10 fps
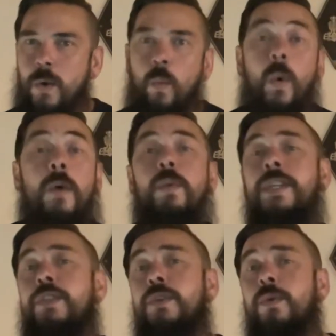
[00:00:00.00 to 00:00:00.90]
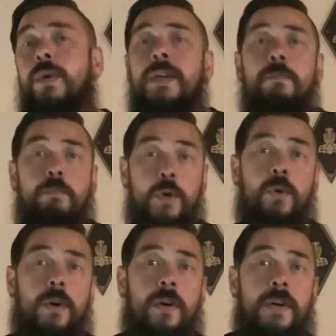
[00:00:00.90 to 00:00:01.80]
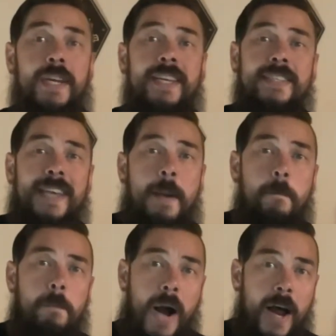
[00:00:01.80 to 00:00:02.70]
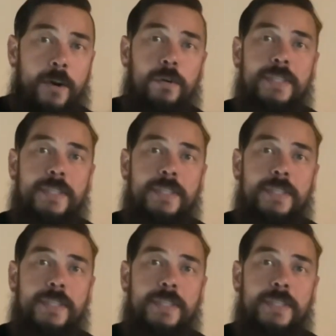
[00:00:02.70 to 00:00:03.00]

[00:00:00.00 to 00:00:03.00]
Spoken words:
what we do in Buhurt is a modern